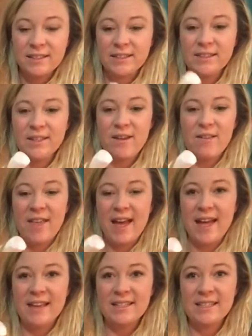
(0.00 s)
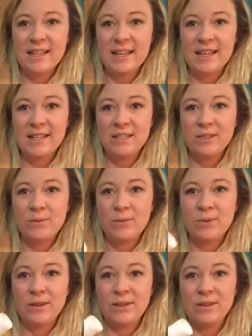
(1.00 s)
so that it
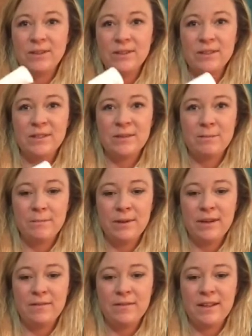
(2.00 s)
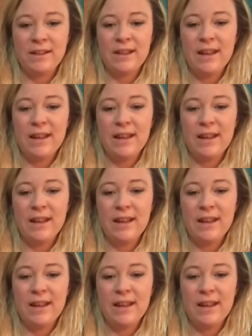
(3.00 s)
swirls perfectly